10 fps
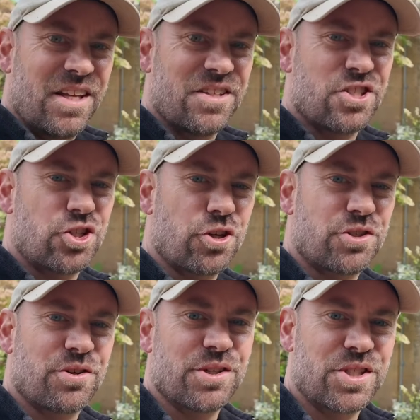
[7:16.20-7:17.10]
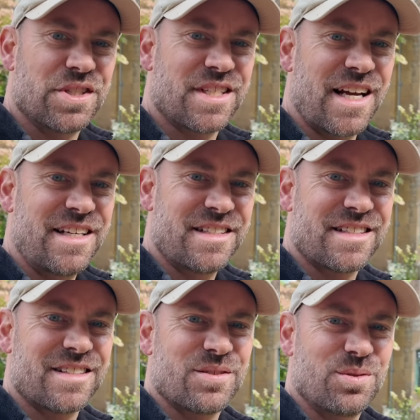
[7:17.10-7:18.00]
This is a Church of Christian
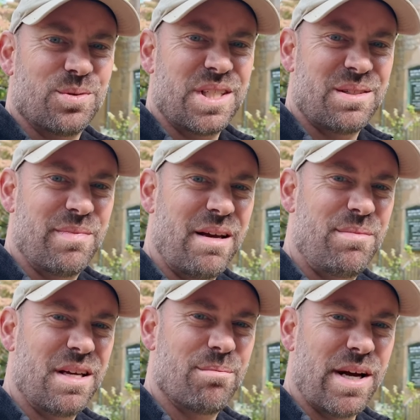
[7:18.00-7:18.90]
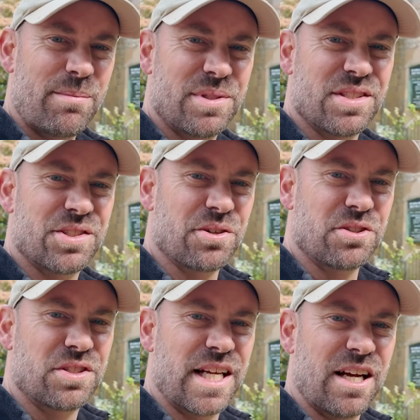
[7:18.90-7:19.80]
Science, which may be a Baptist
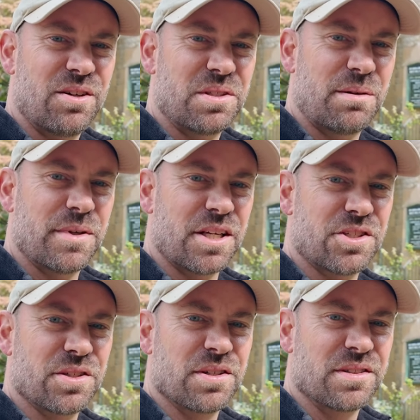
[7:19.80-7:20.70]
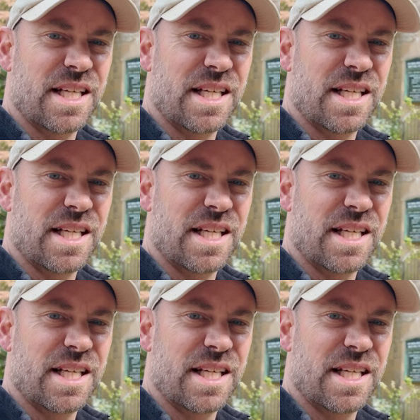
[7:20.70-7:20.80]
church now, I'm not sure.